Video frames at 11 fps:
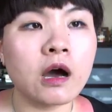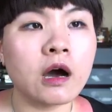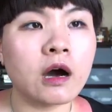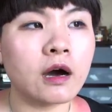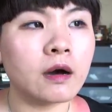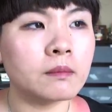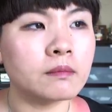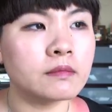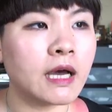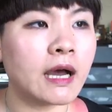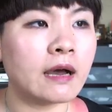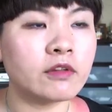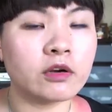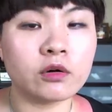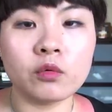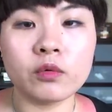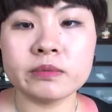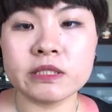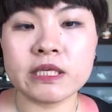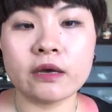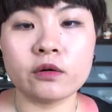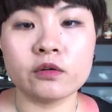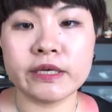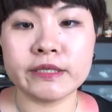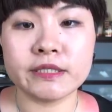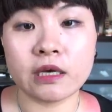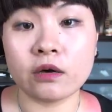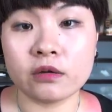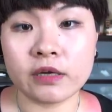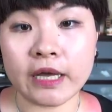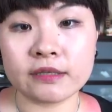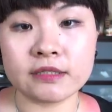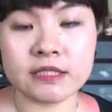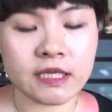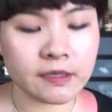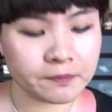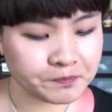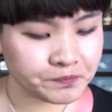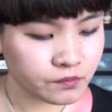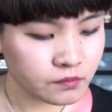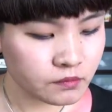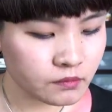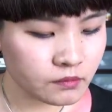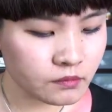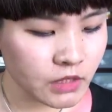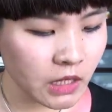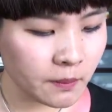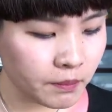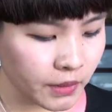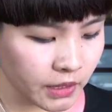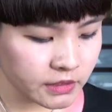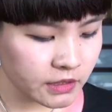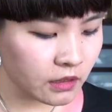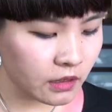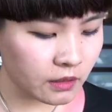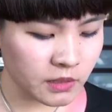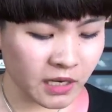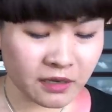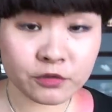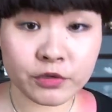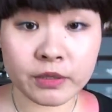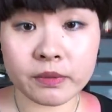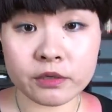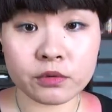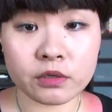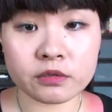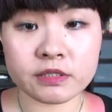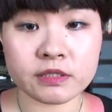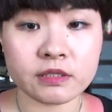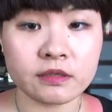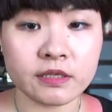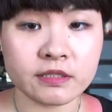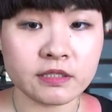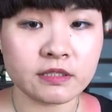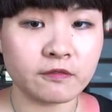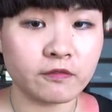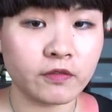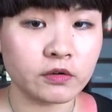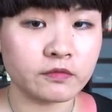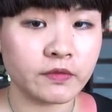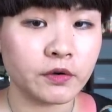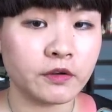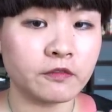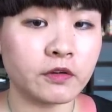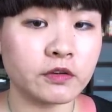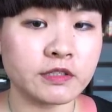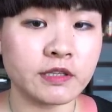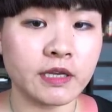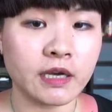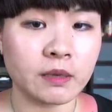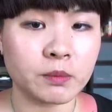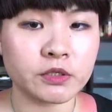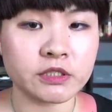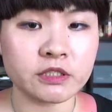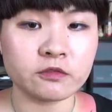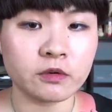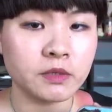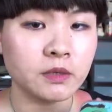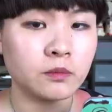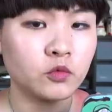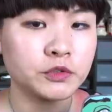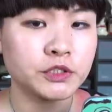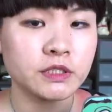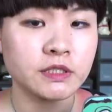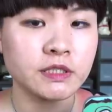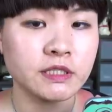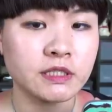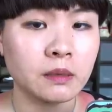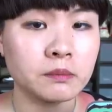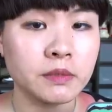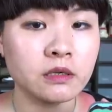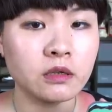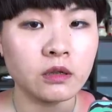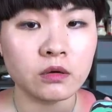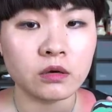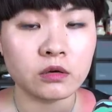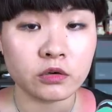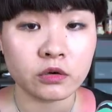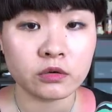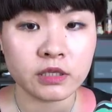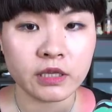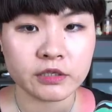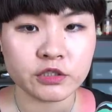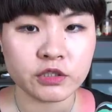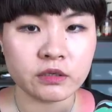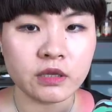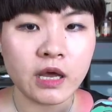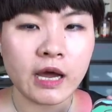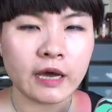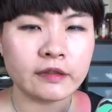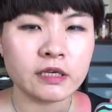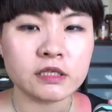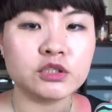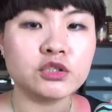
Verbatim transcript: um, that have their own website or they sell on Etsy. But um, Concrete Minerals, this is the first, very first thing I purchased from them, which is the Zombie Girl, Girl collection. I think it's